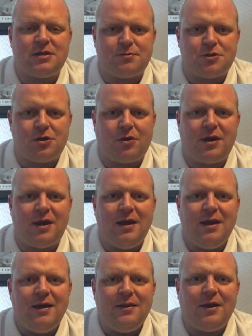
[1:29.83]
I'm sorry
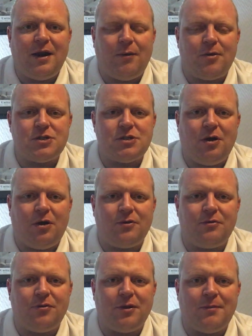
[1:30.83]
that I wasn't
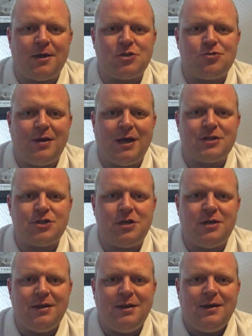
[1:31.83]
on for the match
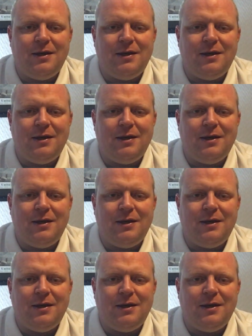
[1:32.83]
reaction,